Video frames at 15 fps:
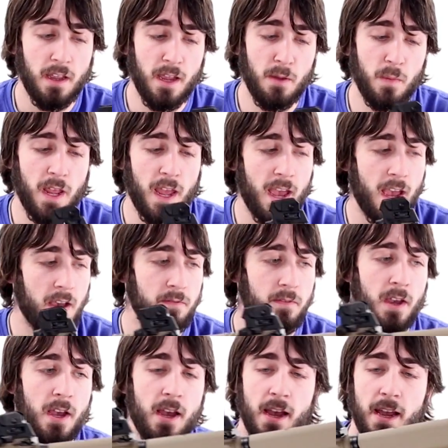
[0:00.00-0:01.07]
and we
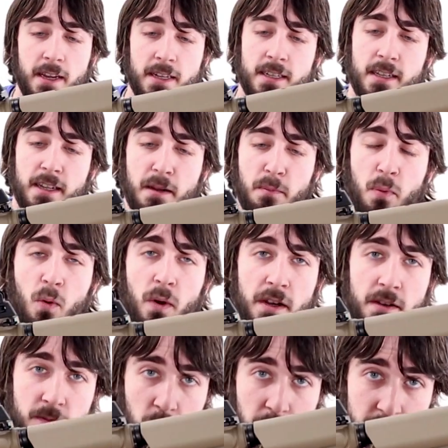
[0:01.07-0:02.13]
have a sling
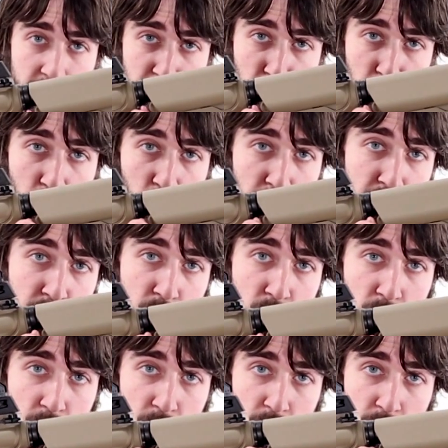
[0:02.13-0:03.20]
point for a single point
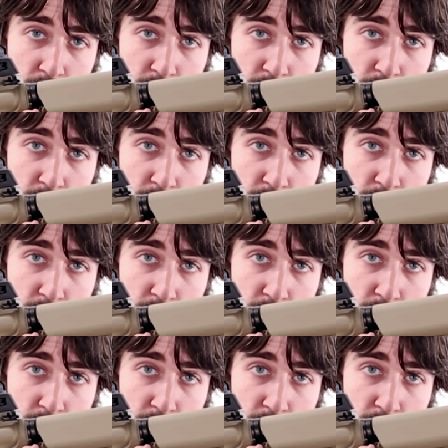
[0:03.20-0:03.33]
or